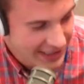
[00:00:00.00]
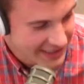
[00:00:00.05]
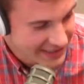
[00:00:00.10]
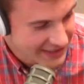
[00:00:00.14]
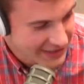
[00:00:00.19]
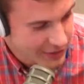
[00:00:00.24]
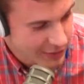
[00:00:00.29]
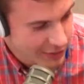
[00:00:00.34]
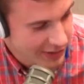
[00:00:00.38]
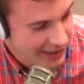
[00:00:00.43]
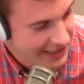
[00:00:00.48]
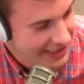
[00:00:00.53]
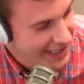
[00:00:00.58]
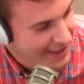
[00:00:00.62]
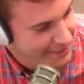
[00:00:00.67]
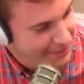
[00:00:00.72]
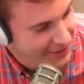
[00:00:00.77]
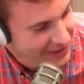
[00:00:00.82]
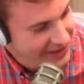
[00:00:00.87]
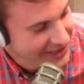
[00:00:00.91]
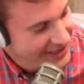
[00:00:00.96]
into a
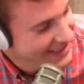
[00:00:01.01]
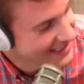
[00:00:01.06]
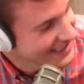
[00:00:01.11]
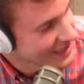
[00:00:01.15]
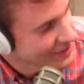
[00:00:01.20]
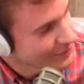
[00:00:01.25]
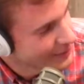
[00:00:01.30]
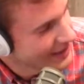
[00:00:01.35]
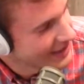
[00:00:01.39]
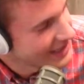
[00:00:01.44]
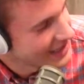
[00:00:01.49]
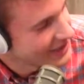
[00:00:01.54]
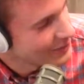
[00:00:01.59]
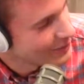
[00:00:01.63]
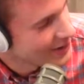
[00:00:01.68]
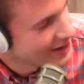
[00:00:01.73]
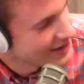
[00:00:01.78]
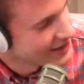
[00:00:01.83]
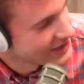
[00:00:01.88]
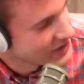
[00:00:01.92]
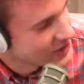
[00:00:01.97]
couple girls that really
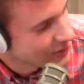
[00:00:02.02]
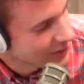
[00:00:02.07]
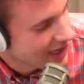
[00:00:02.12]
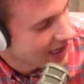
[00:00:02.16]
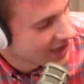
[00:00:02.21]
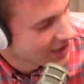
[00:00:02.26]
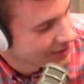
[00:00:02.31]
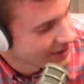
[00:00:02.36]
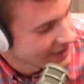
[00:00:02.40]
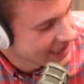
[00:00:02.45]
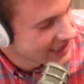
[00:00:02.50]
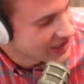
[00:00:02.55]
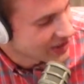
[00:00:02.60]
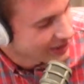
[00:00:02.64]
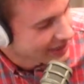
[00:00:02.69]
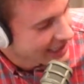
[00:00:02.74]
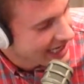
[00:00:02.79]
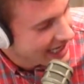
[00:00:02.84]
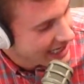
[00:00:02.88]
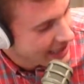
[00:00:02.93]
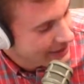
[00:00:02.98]
want to swallow these. You
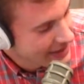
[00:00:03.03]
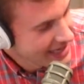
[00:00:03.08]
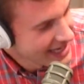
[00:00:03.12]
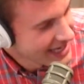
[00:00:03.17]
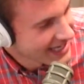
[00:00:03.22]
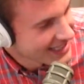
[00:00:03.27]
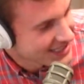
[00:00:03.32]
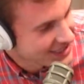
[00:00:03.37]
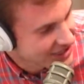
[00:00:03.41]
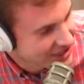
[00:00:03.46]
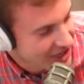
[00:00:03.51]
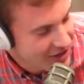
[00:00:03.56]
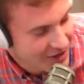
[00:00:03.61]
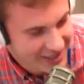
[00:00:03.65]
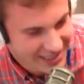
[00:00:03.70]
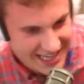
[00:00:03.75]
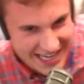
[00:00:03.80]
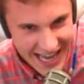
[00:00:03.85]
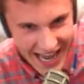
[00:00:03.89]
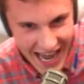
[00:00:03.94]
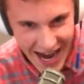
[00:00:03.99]
get it? It's a joke.
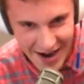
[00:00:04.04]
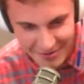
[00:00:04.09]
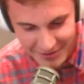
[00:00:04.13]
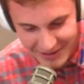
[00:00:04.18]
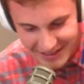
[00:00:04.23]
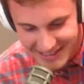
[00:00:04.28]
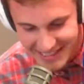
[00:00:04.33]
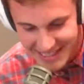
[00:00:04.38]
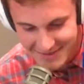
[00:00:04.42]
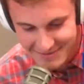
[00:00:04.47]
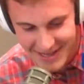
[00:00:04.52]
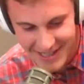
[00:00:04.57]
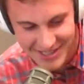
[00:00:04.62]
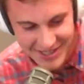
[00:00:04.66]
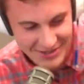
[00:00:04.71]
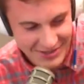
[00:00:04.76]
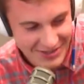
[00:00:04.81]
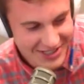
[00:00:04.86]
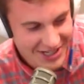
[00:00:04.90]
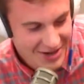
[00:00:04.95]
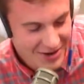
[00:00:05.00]
I really bet
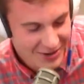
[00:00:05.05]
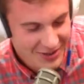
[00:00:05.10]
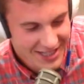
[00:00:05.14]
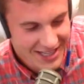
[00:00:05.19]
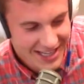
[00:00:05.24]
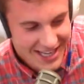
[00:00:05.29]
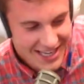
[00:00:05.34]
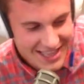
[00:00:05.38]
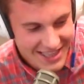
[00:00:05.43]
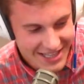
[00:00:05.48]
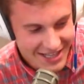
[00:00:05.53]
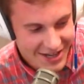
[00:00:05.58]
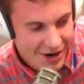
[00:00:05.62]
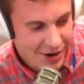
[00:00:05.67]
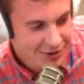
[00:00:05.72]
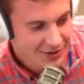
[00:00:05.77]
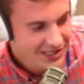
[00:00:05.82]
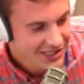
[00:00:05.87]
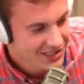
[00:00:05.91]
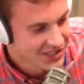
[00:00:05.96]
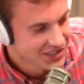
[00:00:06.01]
you don't. The
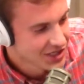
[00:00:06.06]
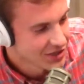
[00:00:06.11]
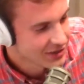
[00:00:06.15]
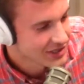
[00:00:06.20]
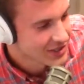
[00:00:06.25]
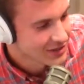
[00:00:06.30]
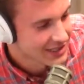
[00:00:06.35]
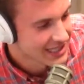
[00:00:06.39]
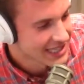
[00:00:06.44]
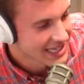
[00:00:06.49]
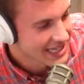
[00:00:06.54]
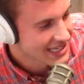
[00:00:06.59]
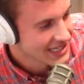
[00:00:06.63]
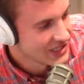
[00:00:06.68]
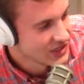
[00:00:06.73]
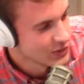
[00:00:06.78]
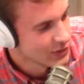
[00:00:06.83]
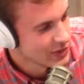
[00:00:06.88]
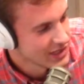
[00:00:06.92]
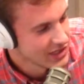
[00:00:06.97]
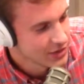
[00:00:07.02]
only joke you get is
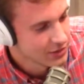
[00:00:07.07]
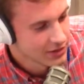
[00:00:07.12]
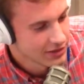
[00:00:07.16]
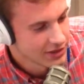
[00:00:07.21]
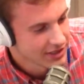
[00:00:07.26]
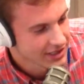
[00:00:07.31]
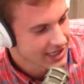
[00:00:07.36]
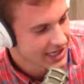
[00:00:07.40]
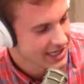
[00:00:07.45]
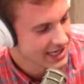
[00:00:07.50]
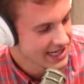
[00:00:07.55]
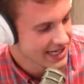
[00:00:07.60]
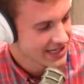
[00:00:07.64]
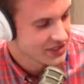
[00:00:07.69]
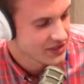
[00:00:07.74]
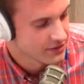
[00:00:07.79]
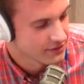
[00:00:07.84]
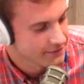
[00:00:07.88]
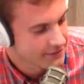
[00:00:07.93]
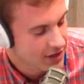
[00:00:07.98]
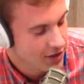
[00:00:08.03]
when you looking at
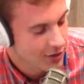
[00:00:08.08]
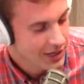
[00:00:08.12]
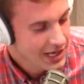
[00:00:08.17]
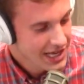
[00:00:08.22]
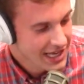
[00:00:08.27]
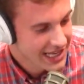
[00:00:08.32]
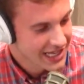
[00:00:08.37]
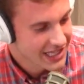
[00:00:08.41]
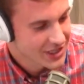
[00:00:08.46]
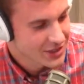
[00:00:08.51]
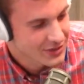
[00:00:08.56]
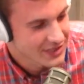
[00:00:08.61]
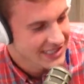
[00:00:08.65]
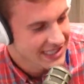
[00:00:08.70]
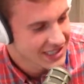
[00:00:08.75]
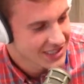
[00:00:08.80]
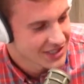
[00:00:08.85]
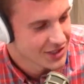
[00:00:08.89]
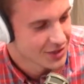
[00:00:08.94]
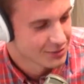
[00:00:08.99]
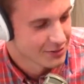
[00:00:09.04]
your phone and you see
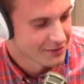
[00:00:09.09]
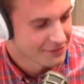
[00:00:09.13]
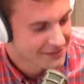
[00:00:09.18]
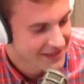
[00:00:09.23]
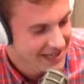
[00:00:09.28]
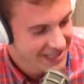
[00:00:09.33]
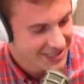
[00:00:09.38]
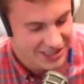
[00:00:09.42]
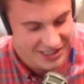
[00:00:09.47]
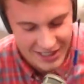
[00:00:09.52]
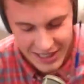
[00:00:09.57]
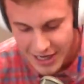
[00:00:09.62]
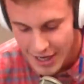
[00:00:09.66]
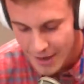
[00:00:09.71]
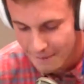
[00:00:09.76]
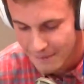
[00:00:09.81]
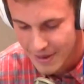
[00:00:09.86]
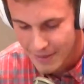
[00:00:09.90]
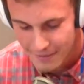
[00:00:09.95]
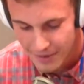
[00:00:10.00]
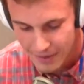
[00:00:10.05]
your reflection.
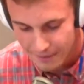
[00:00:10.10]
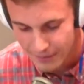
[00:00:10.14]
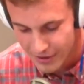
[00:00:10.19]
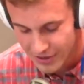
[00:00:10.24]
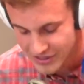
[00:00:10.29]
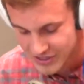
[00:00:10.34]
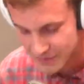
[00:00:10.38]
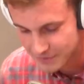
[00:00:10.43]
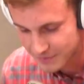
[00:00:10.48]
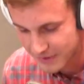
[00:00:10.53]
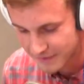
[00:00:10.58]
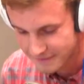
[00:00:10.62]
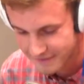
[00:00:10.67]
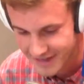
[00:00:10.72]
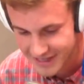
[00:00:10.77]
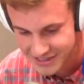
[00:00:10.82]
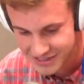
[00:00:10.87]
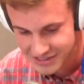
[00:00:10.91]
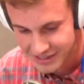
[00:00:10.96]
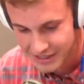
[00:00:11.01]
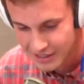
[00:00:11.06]
Man, my bars are
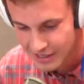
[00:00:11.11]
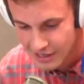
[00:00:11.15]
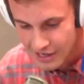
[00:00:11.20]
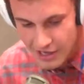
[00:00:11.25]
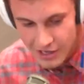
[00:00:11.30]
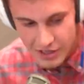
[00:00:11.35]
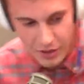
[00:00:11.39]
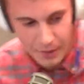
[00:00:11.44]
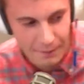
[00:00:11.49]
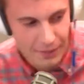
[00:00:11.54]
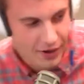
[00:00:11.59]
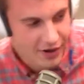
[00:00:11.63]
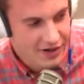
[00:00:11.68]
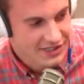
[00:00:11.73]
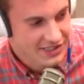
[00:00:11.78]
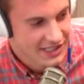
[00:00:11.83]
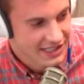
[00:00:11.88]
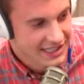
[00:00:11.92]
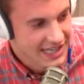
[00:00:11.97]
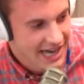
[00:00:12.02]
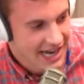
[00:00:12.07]
perfection. Your bars
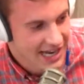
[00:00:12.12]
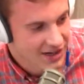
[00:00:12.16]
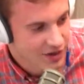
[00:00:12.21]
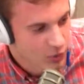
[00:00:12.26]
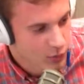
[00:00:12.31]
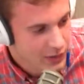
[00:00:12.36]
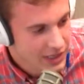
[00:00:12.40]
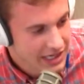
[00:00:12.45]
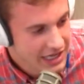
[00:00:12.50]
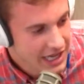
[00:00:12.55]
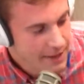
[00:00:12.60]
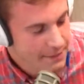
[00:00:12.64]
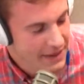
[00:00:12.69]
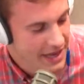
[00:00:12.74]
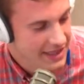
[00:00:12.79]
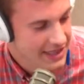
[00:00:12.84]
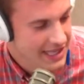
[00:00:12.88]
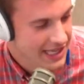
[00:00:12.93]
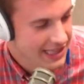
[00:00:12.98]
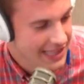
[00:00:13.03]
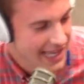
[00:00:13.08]
are kind of weak. Man,
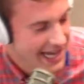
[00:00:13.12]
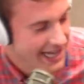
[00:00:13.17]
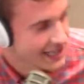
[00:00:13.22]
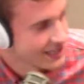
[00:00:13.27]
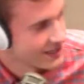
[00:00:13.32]
they lack